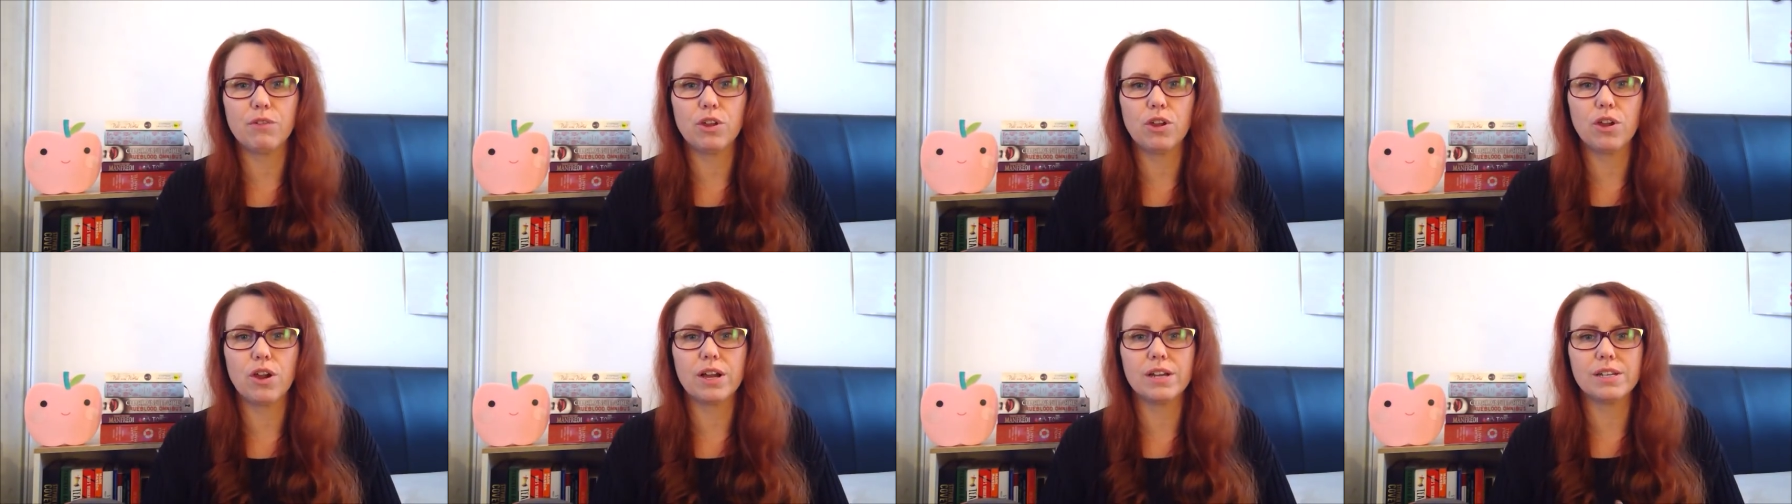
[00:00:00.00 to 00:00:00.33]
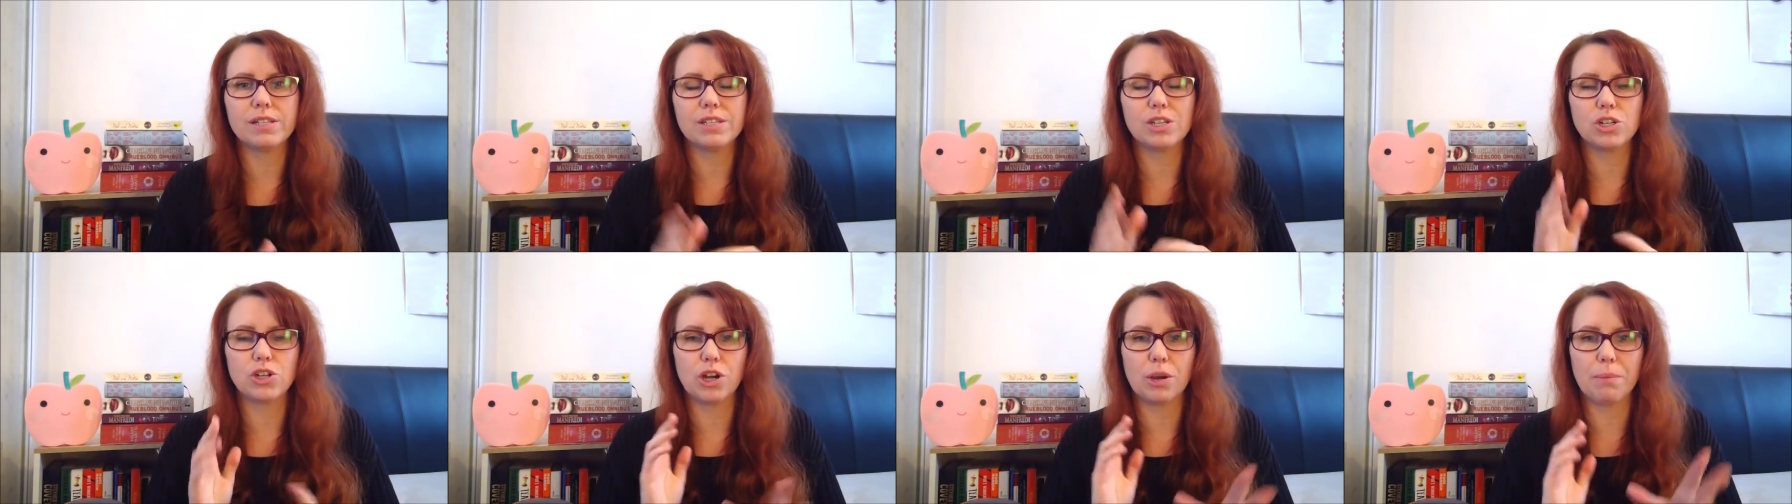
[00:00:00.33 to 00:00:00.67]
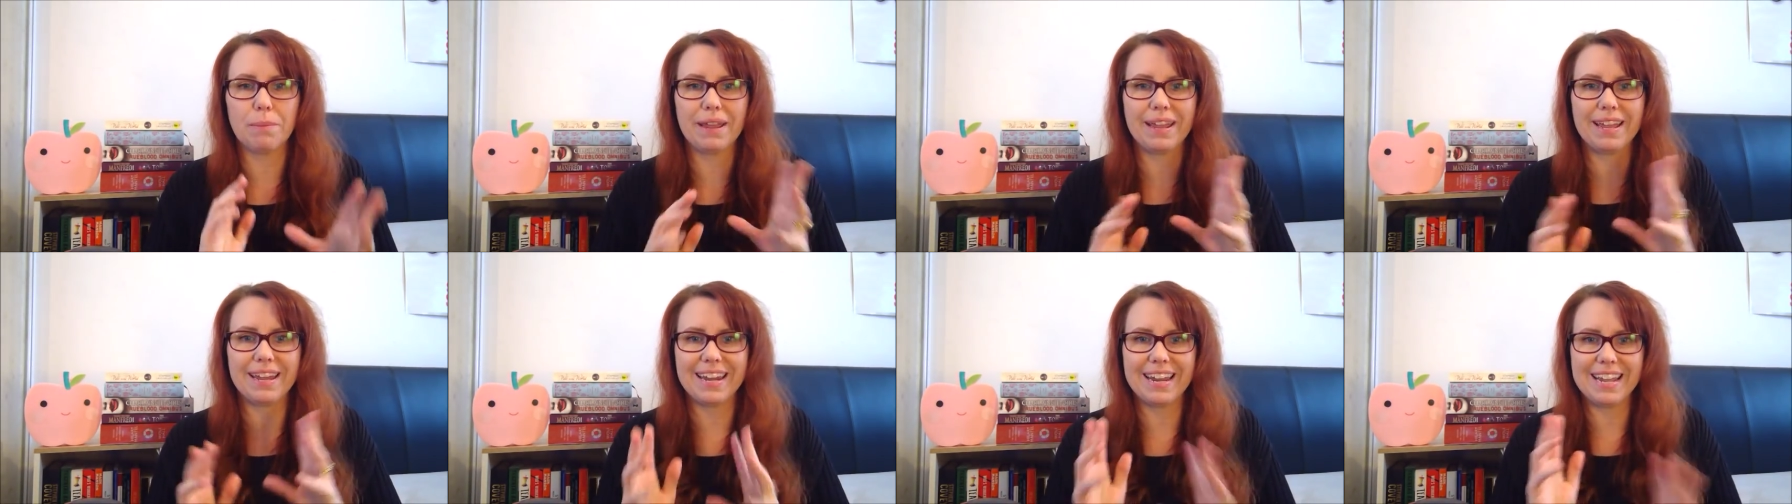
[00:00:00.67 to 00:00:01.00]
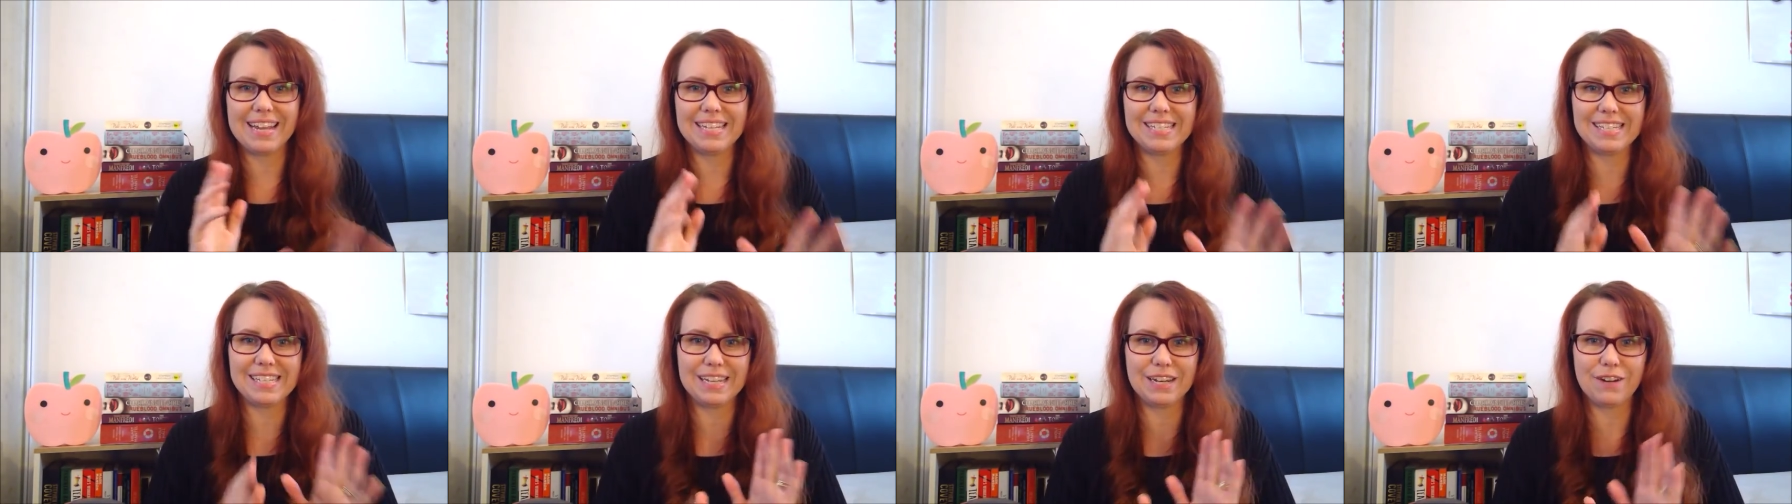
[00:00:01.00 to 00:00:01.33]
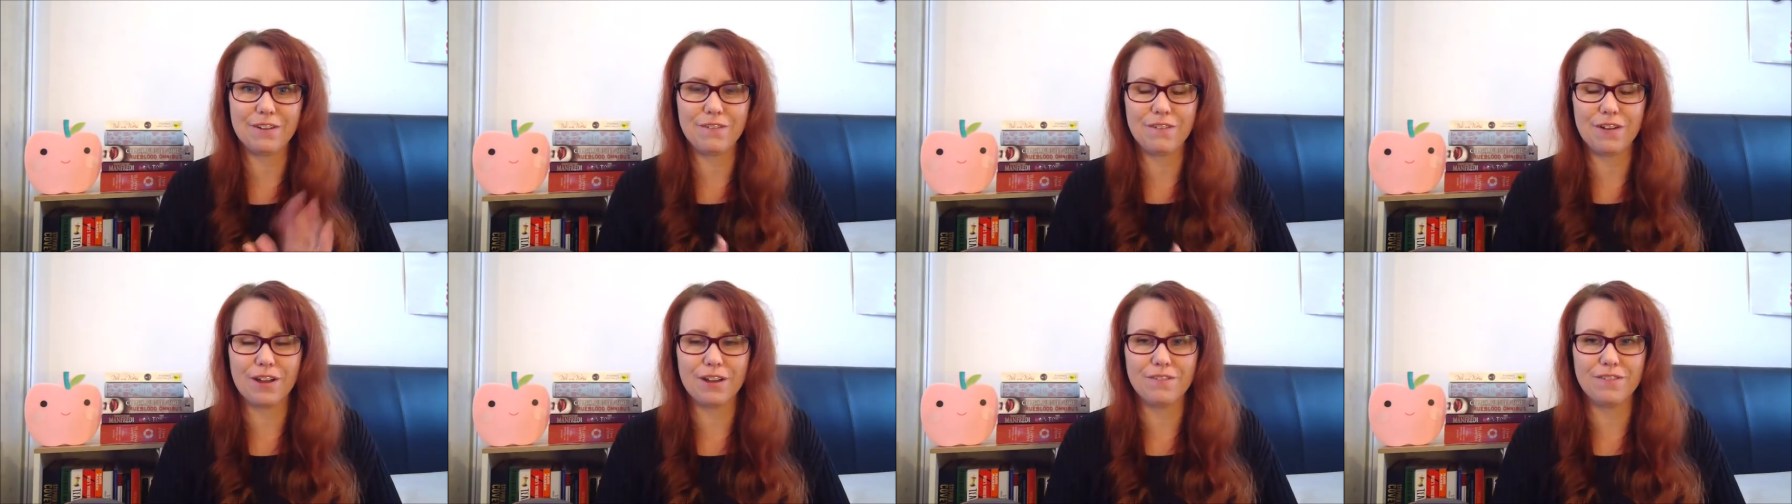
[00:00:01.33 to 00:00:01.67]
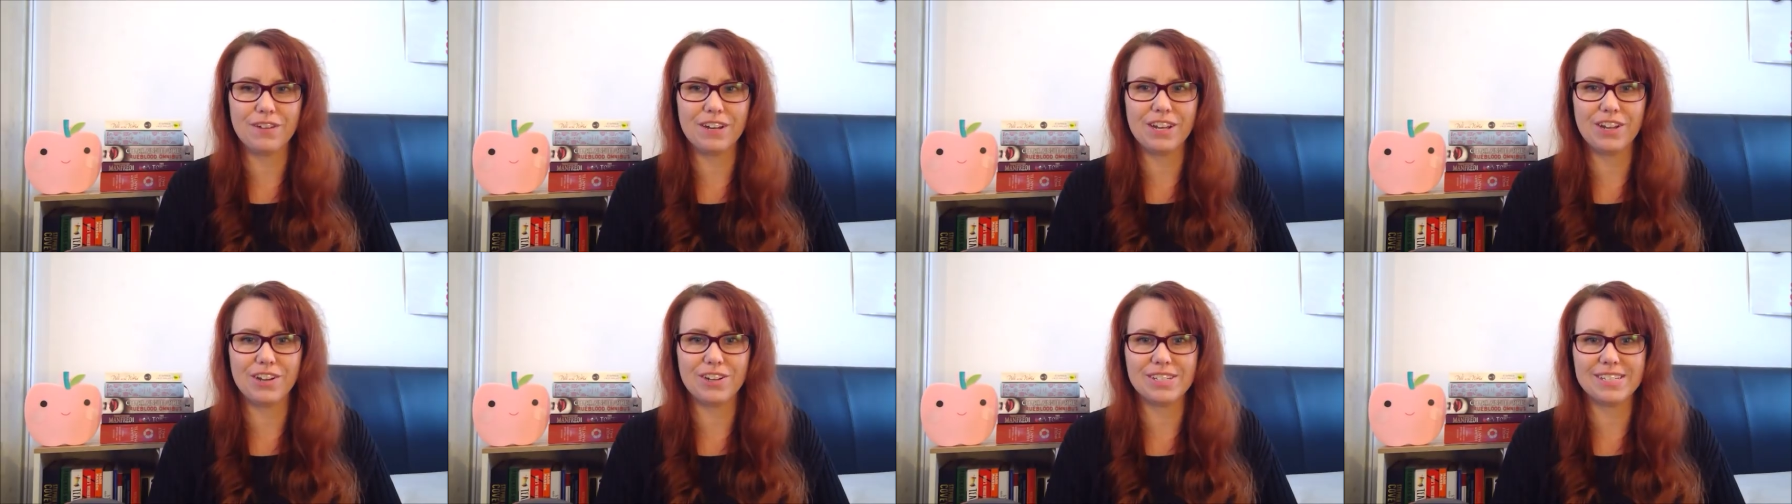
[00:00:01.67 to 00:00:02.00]
for you guys to try and make it easier to
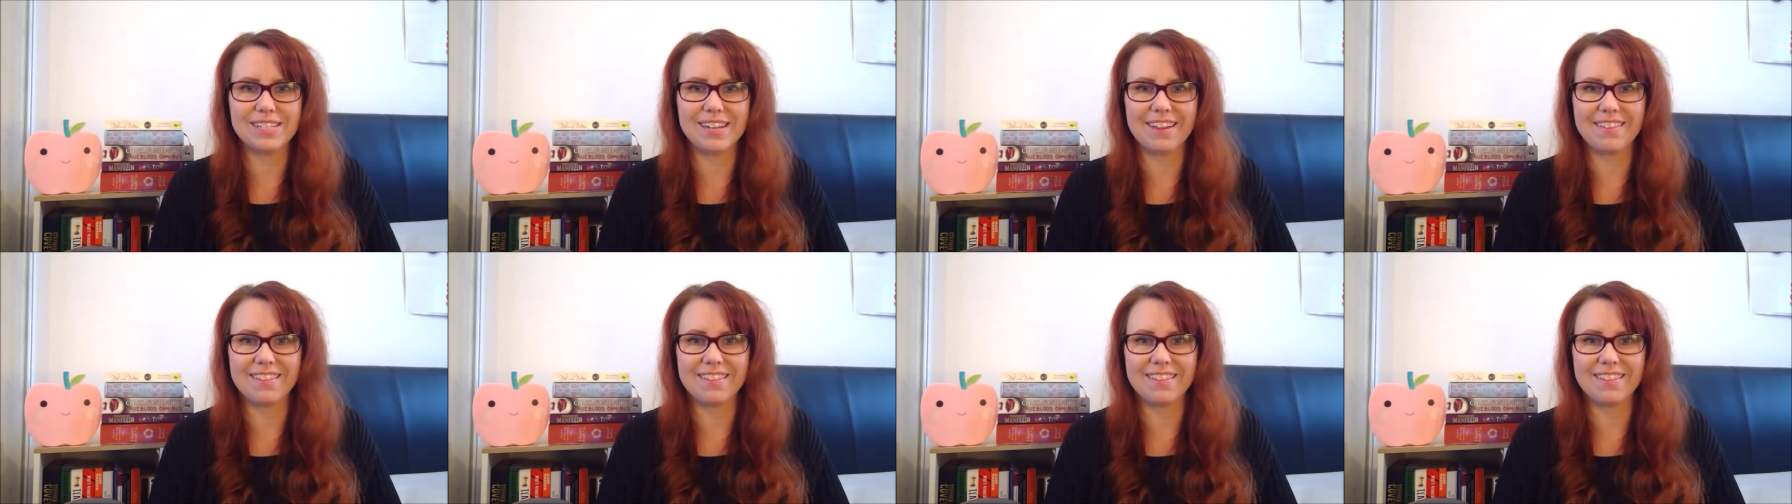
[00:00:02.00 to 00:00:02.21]
find videos